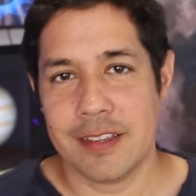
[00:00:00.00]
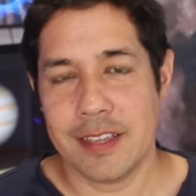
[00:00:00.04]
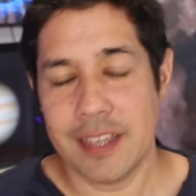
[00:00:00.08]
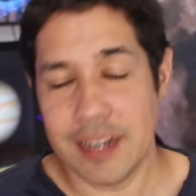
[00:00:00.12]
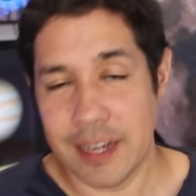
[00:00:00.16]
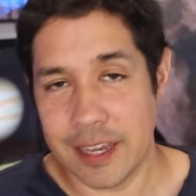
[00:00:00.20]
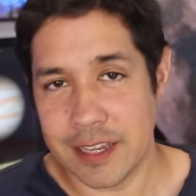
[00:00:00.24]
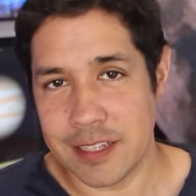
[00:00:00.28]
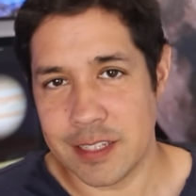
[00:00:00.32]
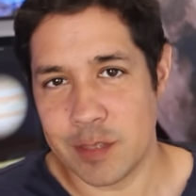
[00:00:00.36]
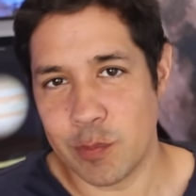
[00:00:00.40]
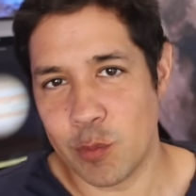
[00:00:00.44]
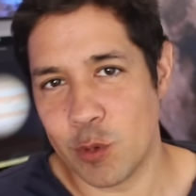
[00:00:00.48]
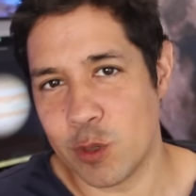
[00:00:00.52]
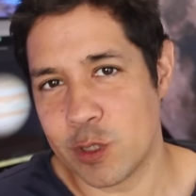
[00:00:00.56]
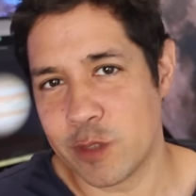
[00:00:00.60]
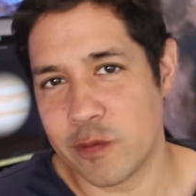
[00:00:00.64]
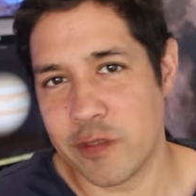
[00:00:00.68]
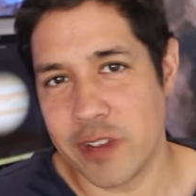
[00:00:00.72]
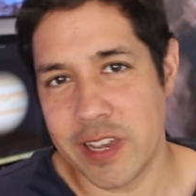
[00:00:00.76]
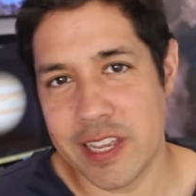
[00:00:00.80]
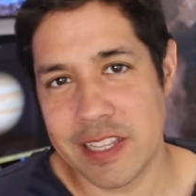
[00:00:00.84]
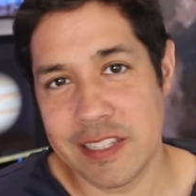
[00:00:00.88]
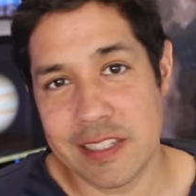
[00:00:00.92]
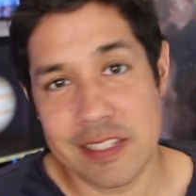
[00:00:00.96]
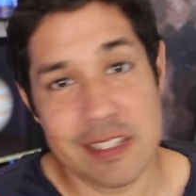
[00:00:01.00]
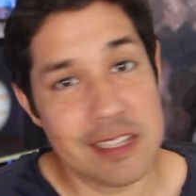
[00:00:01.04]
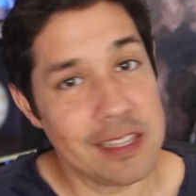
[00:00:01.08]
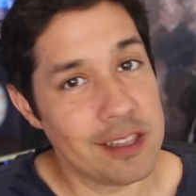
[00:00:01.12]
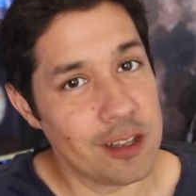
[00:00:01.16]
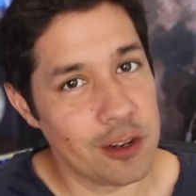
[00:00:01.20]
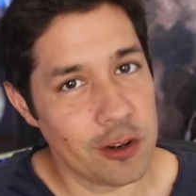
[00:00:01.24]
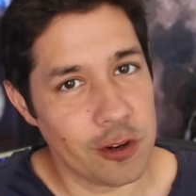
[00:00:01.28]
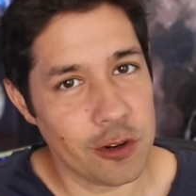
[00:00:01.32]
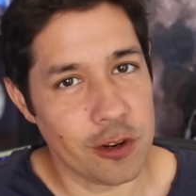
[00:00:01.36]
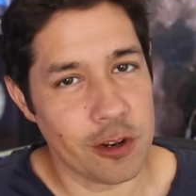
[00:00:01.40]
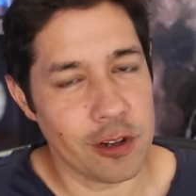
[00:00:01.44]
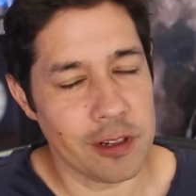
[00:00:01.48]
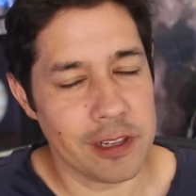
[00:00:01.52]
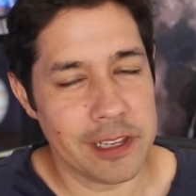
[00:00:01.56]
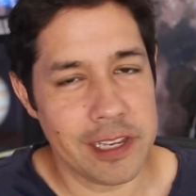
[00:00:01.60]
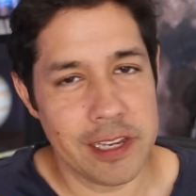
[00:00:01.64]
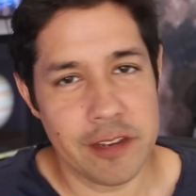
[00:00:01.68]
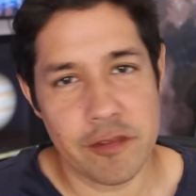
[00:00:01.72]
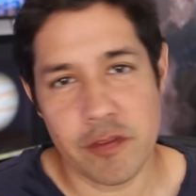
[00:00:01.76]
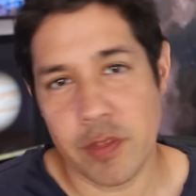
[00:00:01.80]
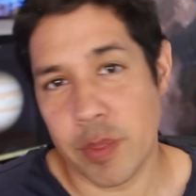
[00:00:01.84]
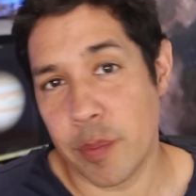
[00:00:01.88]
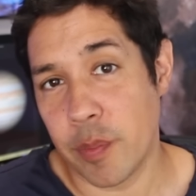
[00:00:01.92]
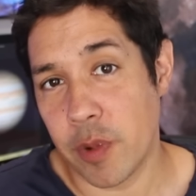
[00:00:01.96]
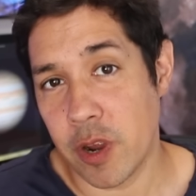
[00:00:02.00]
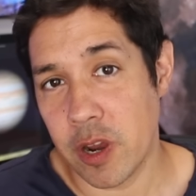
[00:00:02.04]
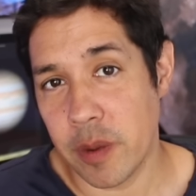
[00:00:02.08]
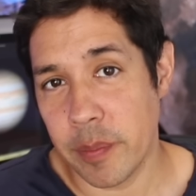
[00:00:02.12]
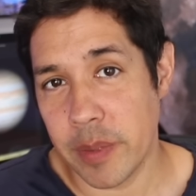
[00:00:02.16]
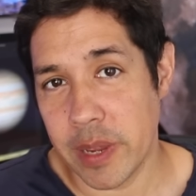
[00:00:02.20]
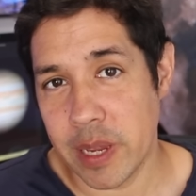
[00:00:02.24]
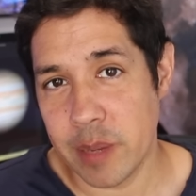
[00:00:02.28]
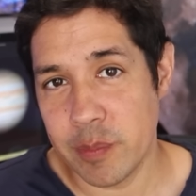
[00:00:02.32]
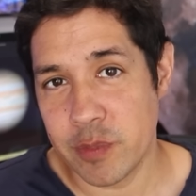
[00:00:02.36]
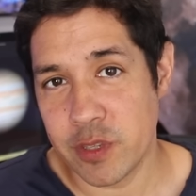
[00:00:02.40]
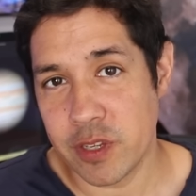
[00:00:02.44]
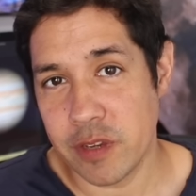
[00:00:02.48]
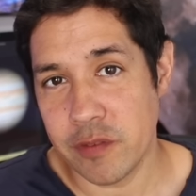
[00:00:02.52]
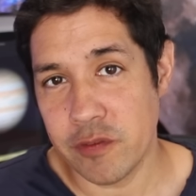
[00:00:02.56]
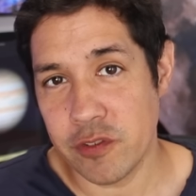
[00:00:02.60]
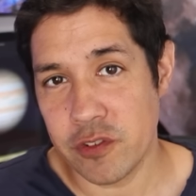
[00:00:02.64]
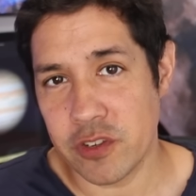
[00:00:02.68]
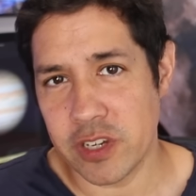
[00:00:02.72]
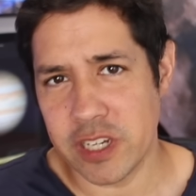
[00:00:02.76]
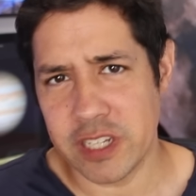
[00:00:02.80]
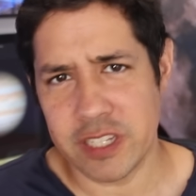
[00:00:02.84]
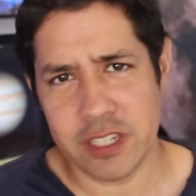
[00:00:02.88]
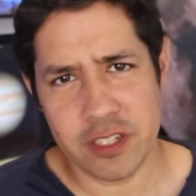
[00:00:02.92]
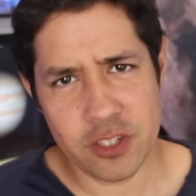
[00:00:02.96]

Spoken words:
G'day sports fans, Dylan O'Donnell here from the Byron Bay Observatory.